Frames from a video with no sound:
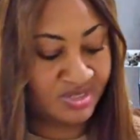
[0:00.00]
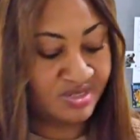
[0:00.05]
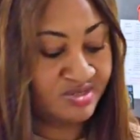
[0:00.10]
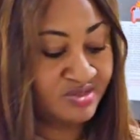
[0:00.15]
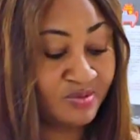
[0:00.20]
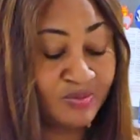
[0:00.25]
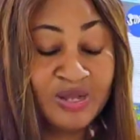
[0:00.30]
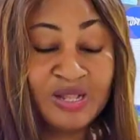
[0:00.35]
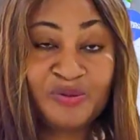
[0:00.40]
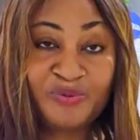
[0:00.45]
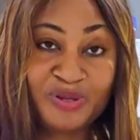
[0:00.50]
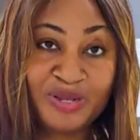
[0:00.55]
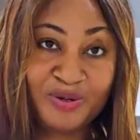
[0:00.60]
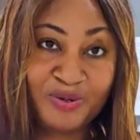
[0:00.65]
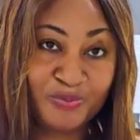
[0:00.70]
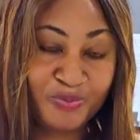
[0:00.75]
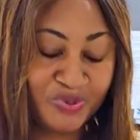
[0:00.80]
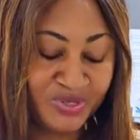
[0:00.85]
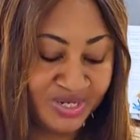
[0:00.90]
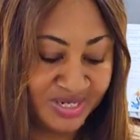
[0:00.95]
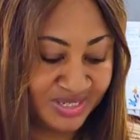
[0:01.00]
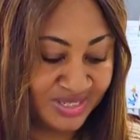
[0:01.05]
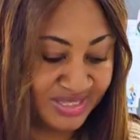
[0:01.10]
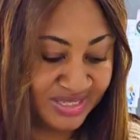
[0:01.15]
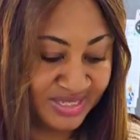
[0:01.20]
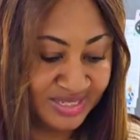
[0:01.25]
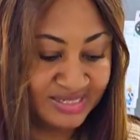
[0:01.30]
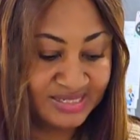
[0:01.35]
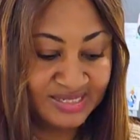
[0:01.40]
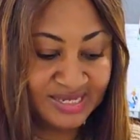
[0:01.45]
So while we are opening
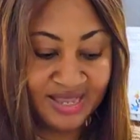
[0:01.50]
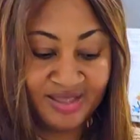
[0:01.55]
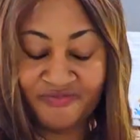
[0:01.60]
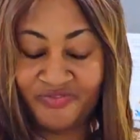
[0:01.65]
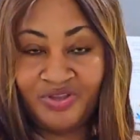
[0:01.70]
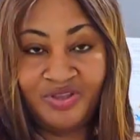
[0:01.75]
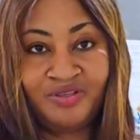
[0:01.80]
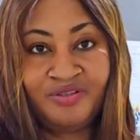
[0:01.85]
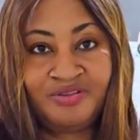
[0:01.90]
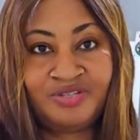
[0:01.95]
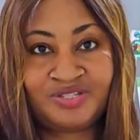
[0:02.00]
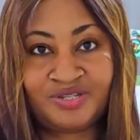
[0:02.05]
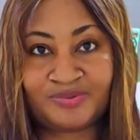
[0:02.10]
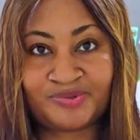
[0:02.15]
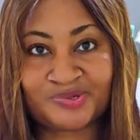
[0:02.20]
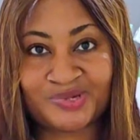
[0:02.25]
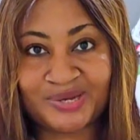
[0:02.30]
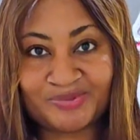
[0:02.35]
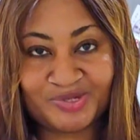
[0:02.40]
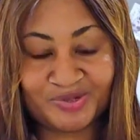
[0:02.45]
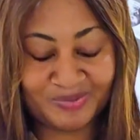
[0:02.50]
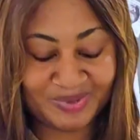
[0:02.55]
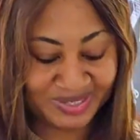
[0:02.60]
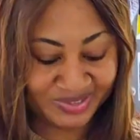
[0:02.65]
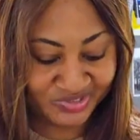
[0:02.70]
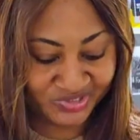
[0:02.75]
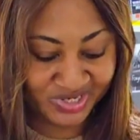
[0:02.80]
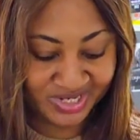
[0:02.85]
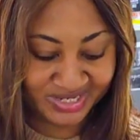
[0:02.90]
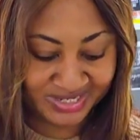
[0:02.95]
this, have you subscribed to my
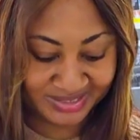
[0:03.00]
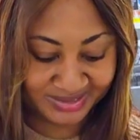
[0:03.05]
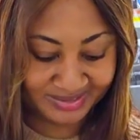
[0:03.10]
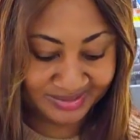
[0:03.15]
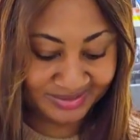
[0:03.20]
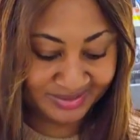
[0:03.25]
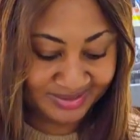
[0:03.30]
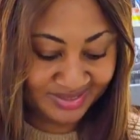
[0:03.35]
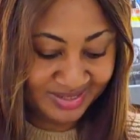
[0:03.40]
channel?